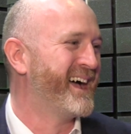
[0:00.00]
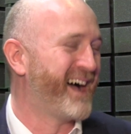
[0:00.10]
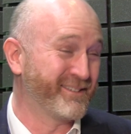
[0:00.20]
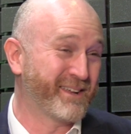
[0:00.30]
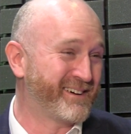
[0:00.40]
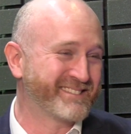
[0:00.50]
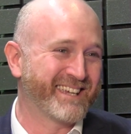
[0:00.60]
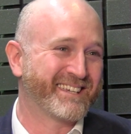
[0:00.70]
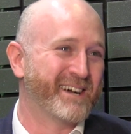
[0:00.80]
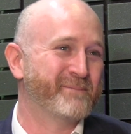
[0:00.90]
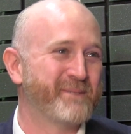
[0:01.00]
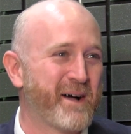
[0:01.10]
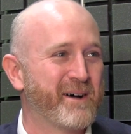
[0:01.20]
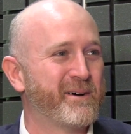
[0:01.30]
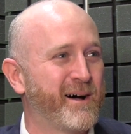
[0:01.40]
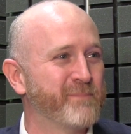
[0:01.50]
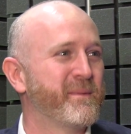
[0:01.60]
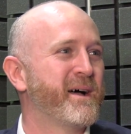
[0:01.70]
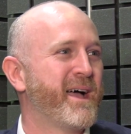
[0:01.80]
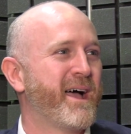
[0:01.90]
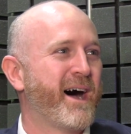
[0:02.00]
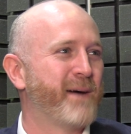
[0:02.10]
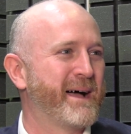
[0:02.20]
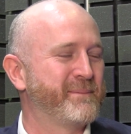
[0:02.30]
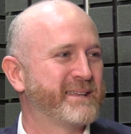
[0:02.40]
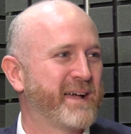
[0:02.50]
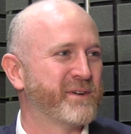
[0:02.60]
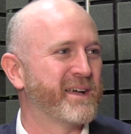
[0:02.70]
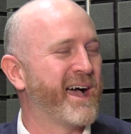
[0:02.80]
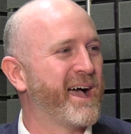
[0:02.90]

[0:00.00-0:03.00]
I'll take it. I'm happy to have it.